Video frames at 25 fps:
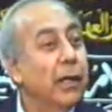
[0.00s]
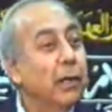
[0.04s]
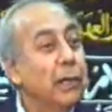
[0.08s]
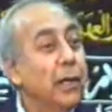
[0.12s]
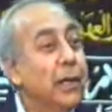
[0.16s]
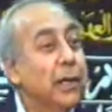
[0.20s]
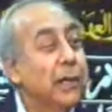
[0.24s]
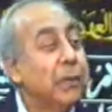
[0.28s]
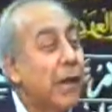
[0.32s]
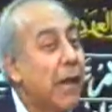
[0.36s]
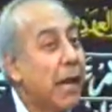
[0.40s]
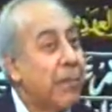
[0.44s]

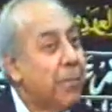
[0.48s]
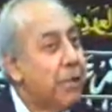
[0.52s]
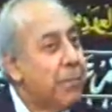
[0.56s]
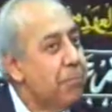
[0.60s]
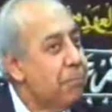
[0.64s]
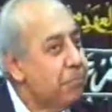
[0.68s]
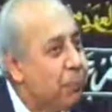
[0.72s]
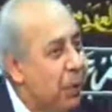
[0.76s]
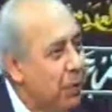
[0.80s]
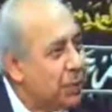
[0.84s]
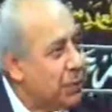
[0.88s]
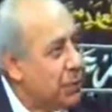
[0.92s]
It became
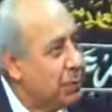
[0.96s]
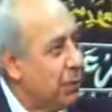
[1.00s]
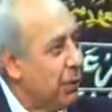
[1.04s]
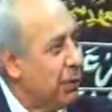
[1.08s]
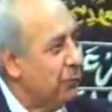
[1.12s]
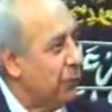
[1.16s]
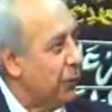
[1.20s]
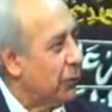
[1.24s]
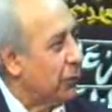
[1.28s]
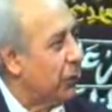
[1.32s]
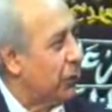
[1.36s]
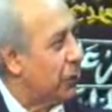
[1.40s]

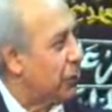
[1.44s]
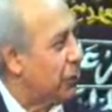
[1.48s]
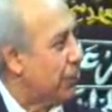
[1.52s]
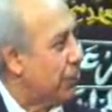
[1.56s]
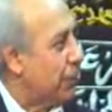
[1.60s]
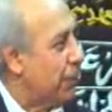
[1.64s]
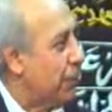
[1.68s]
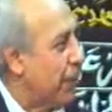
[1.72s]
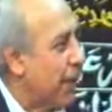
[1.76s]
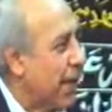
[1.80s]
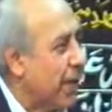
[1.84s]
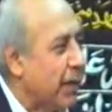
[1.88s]
impossible for those
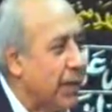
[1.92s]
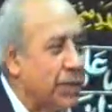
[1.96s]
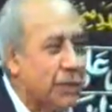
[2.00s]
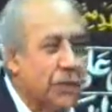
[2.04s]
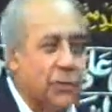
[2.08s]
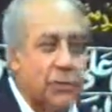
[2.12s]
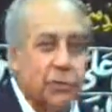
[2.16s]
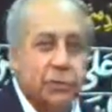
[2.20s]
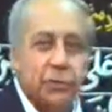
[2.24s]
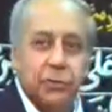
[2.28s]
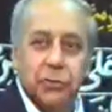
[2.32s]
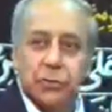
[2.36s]

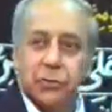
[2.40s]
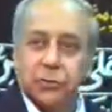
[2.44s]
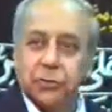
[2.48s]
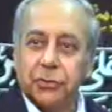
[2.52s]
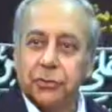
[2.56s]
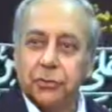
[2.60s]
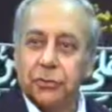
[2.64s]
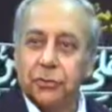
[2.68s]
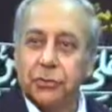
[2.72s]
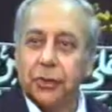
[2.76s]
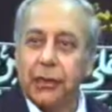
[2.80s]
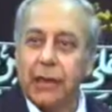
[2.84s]
companions to, to,
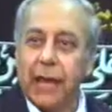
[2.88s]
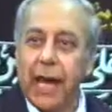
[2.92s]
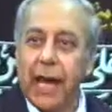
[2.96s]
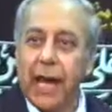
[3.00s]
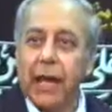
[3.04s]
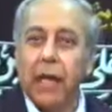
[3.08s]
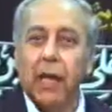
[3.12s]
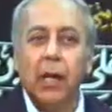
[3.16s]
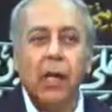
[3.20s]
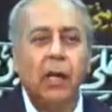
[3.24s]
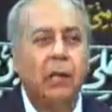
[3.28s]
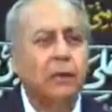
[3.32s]
to deny.